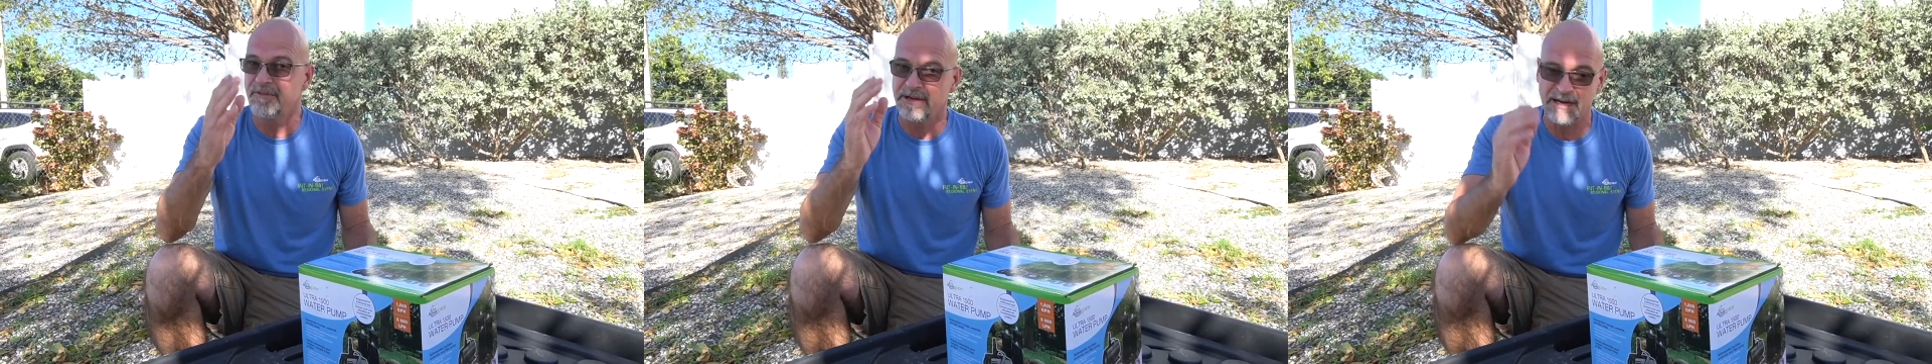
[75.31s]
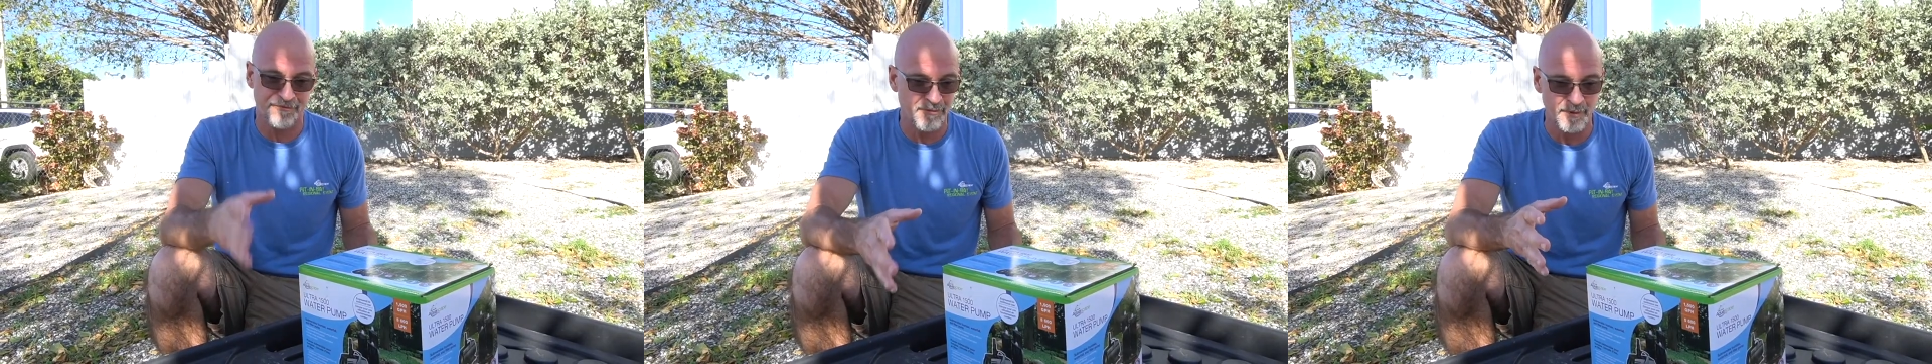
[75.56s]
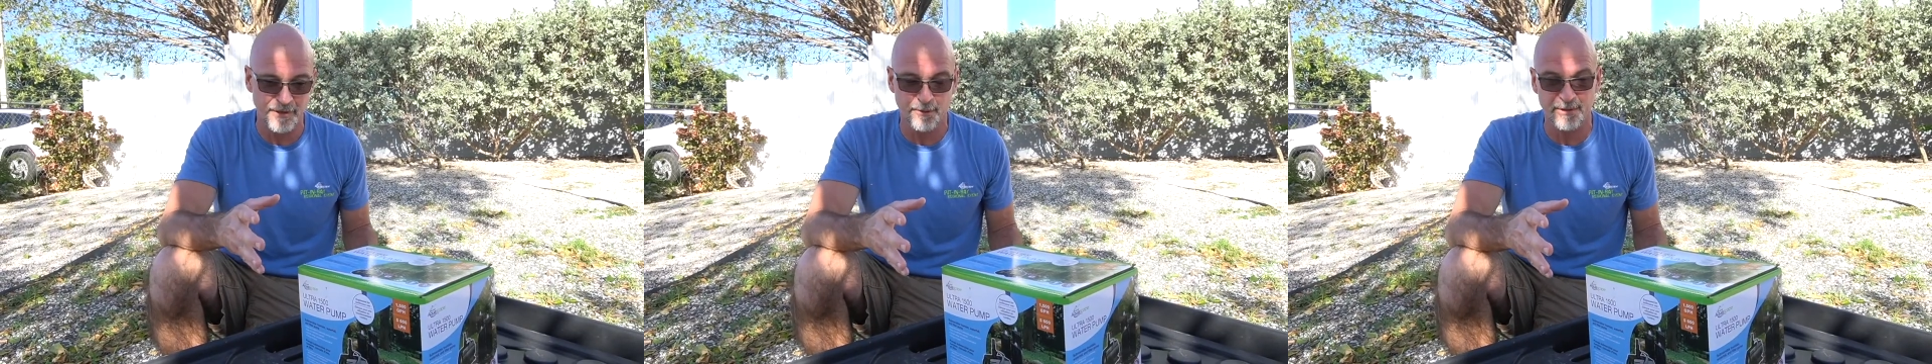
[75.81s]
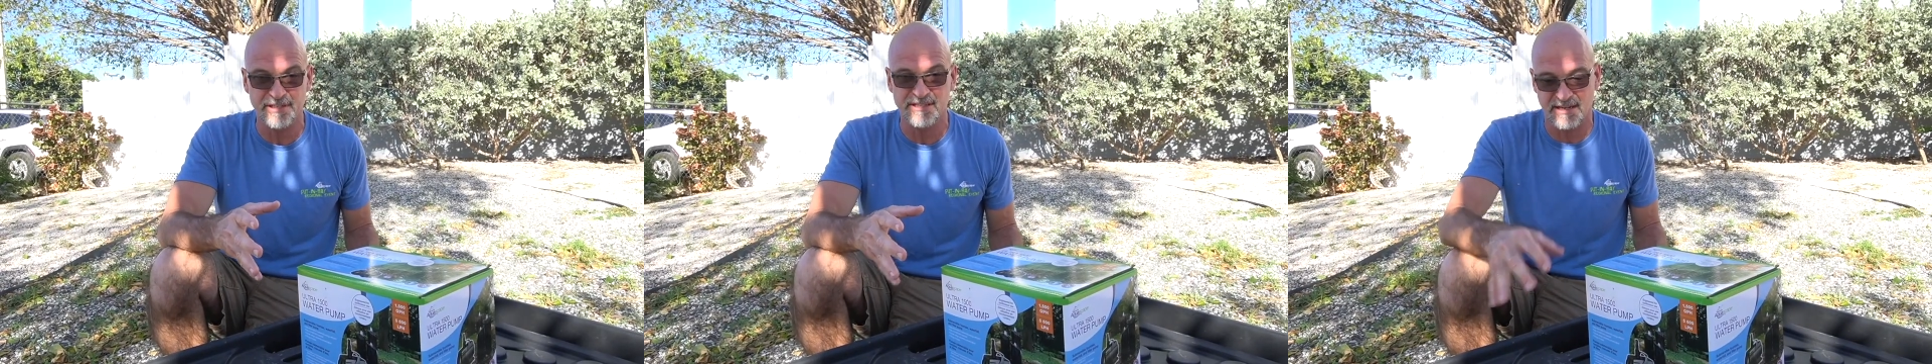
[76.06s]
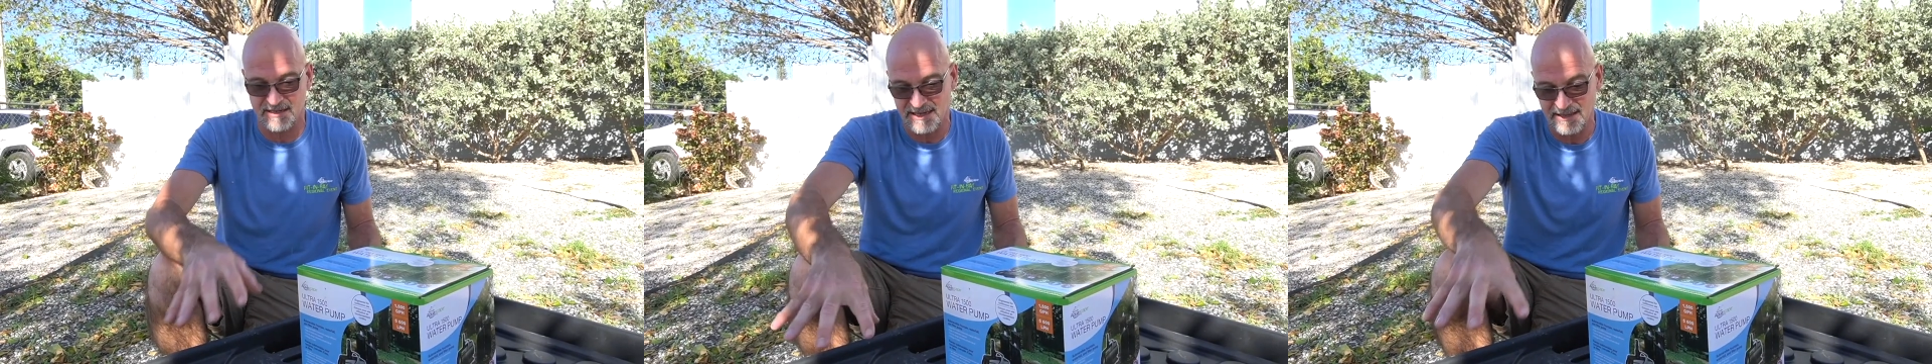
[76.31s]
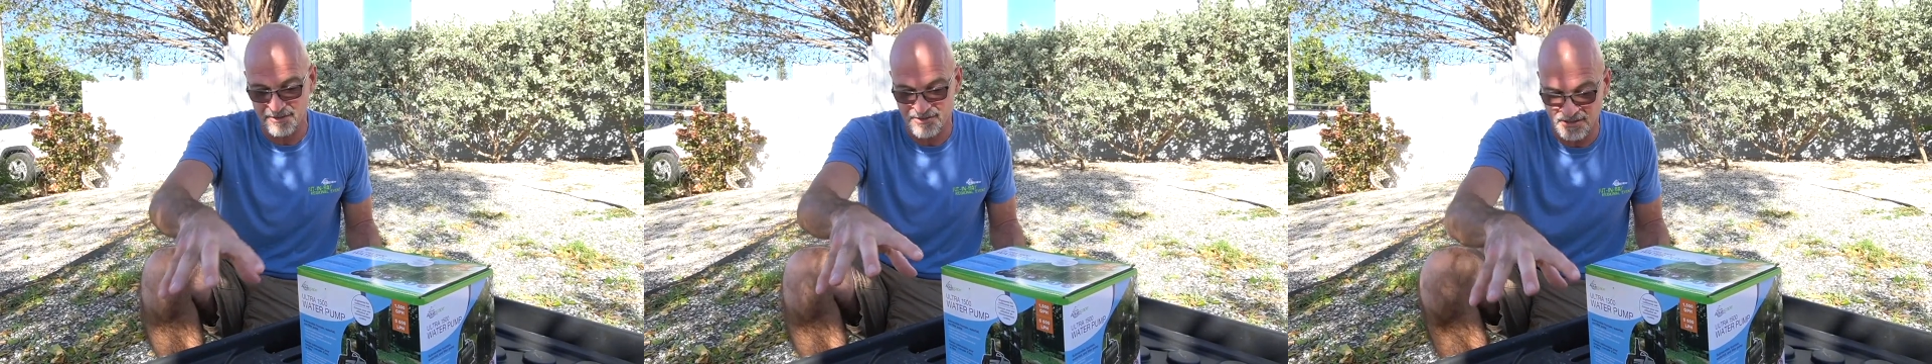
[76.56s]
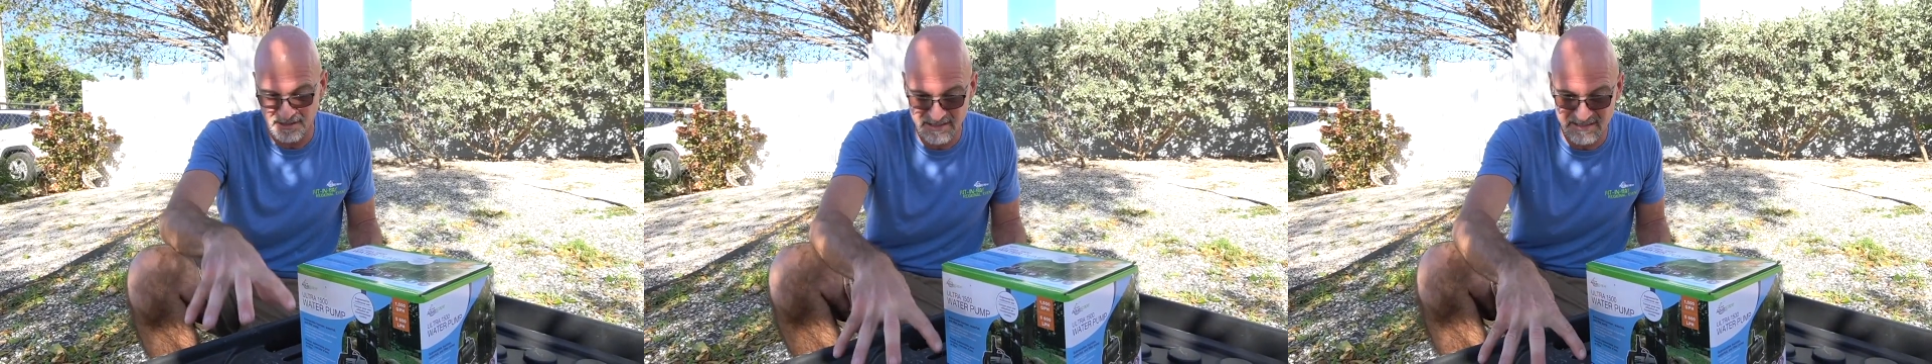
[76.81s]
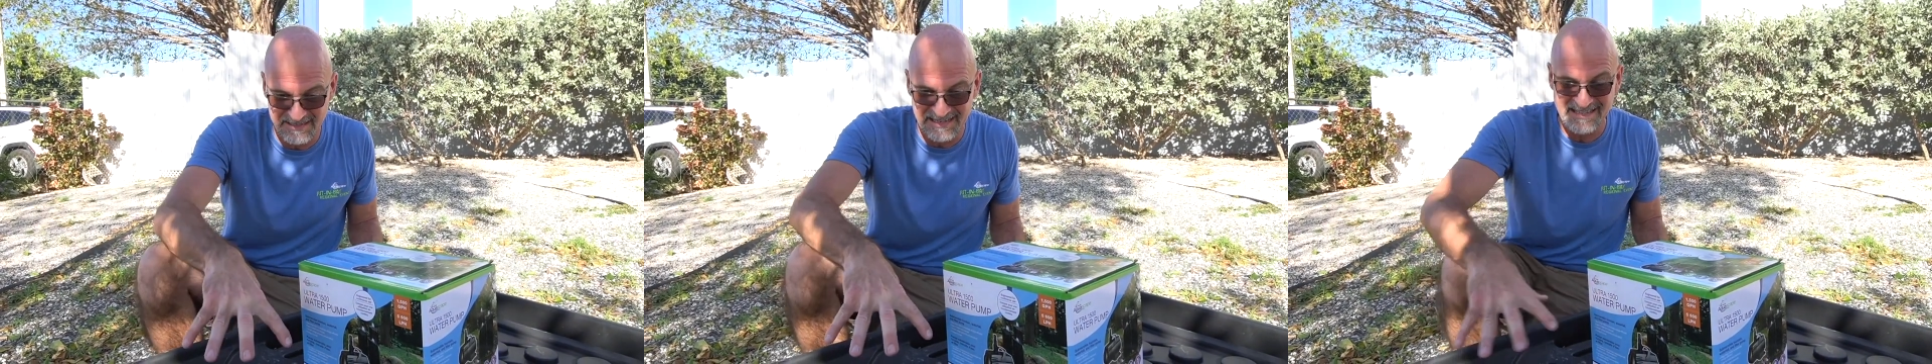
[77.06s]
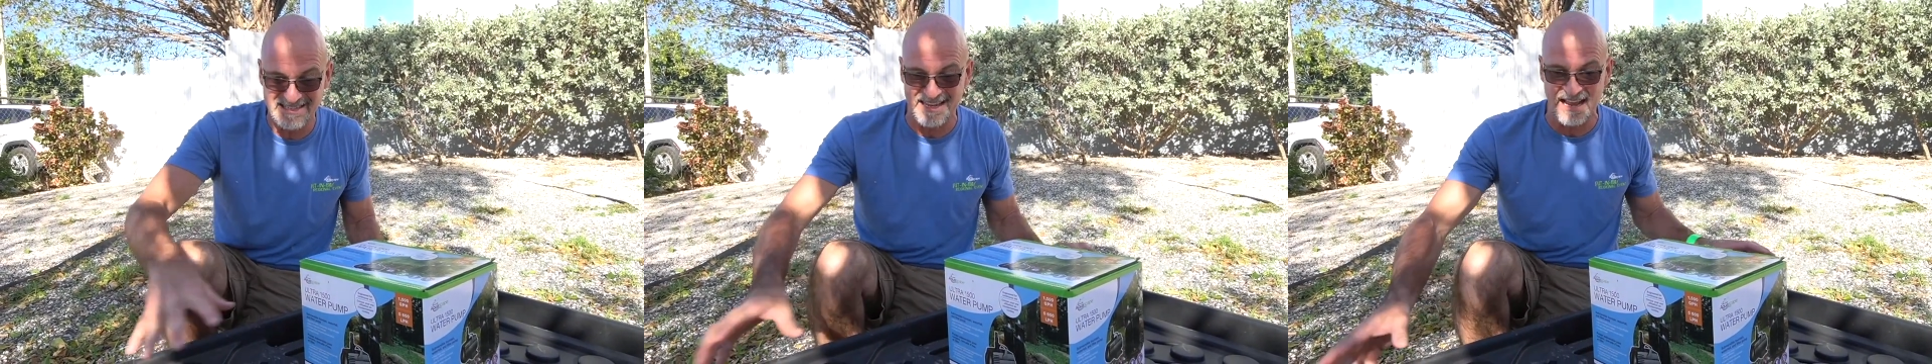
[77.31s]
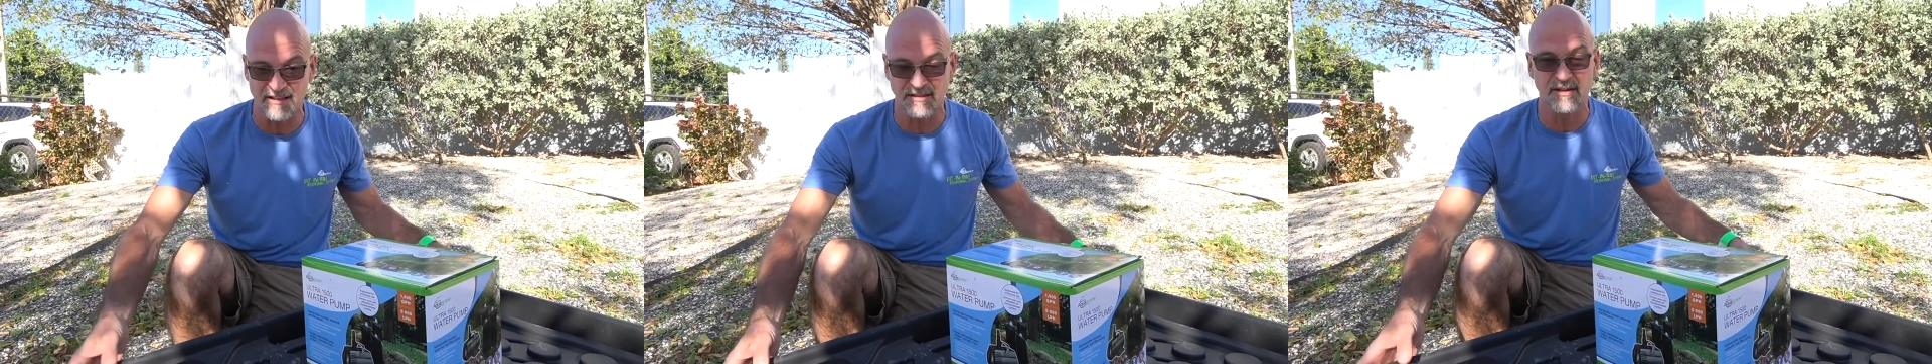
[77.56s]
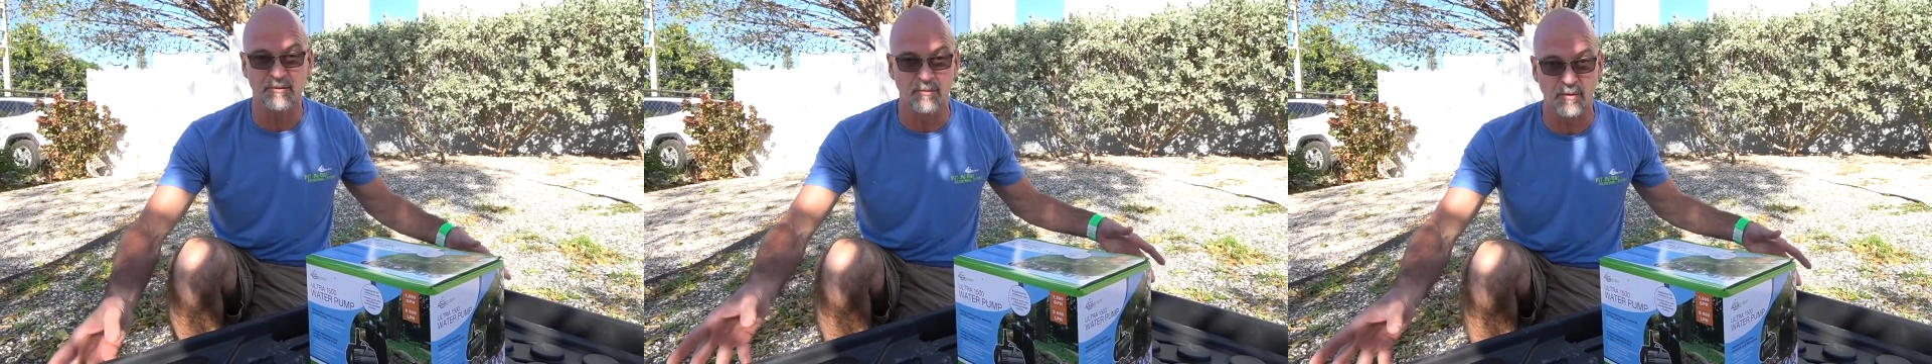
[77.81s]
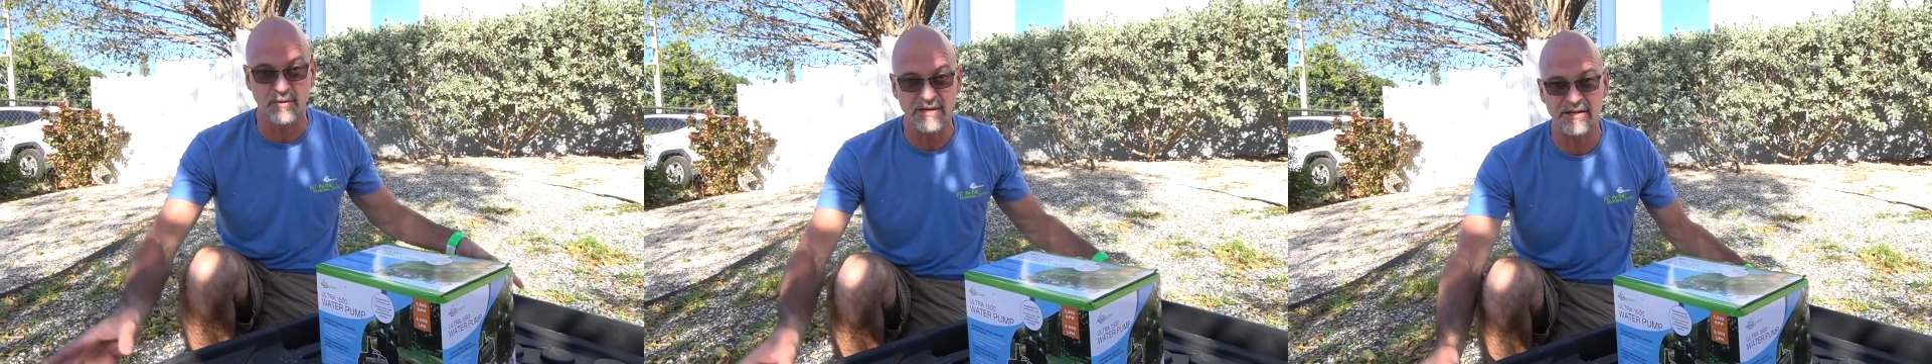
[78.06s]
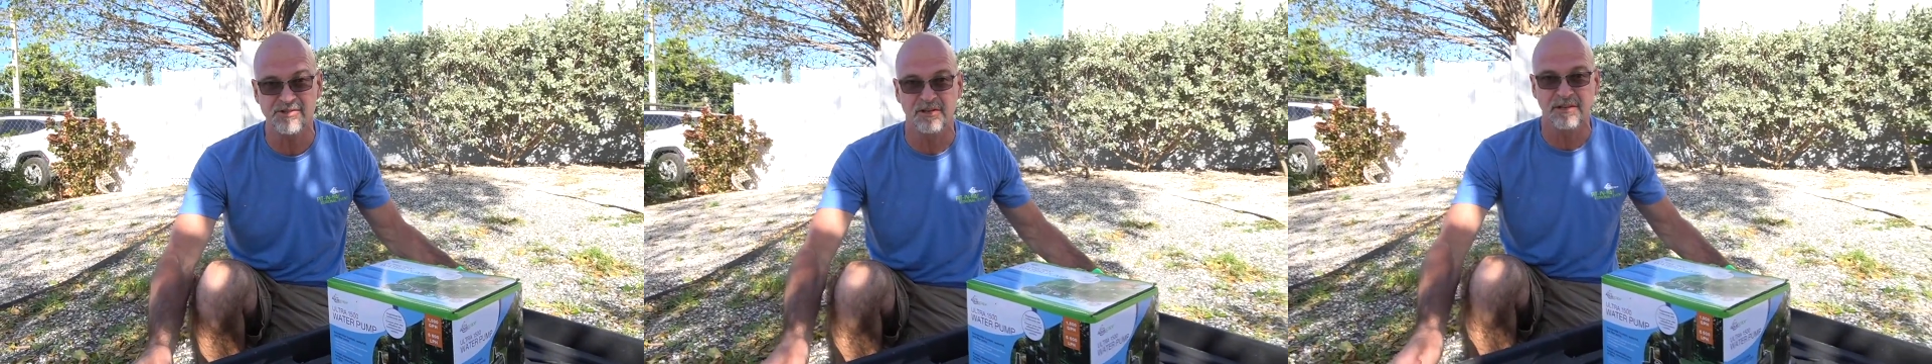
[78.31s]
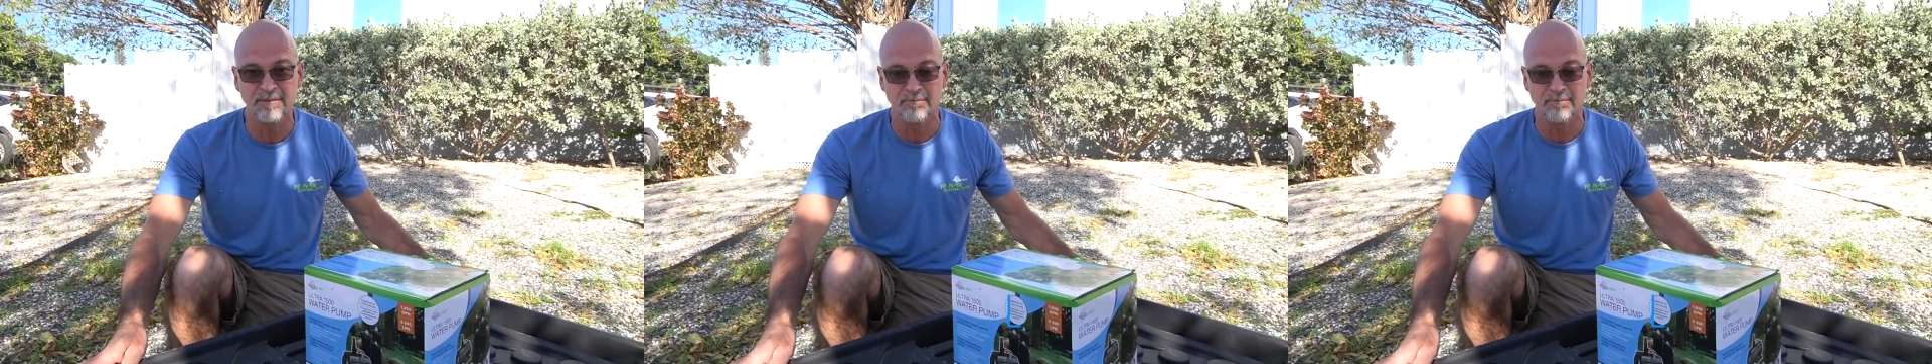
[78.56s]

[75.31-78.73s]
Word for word: If you're not familiar with this technology, this is a solid rotationally